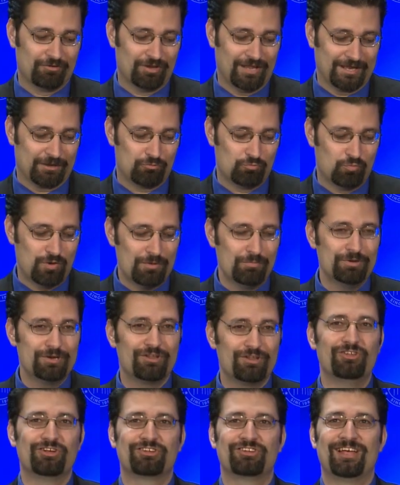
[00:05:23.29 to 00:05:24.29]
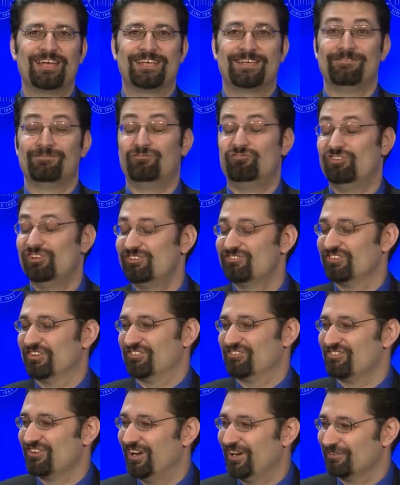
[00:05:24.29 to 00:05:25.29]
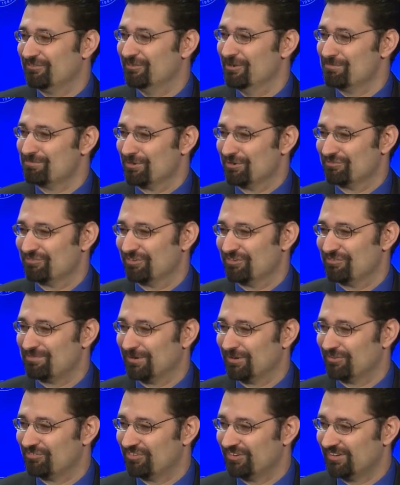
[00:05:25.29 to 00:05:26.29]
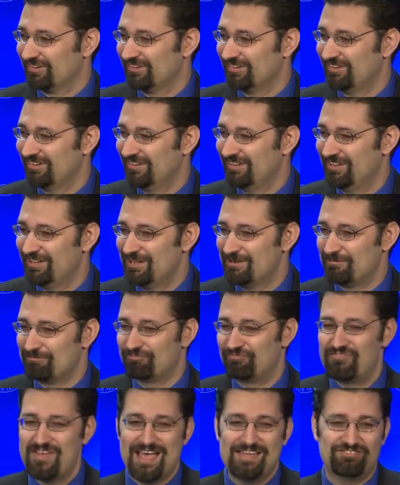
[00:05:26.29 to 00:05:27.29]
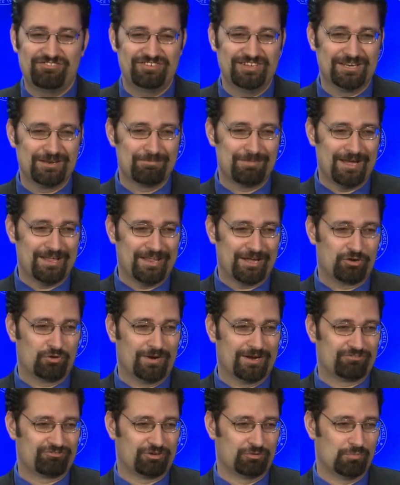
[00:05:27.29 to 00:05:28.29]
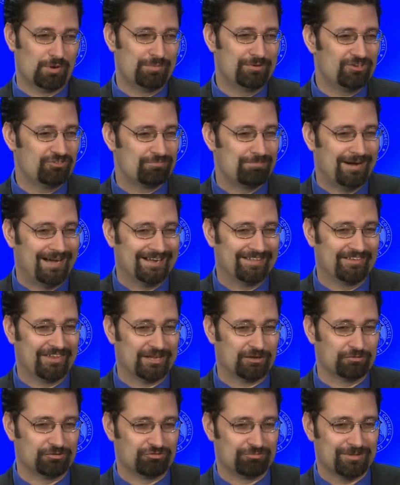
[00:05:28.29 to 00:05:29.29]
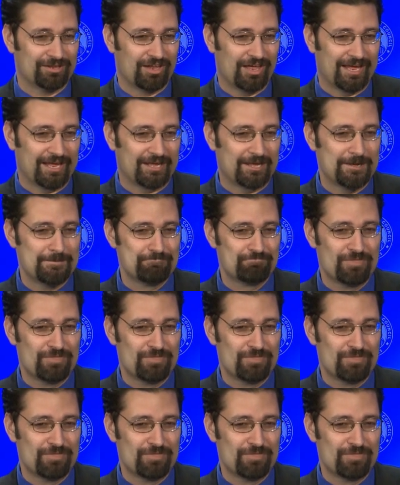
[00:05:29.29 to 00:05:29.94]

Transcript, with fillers: Like, what would it look like if Jesus talked to a pro-choice person? I'm fascinated by that question. What would his body language be like?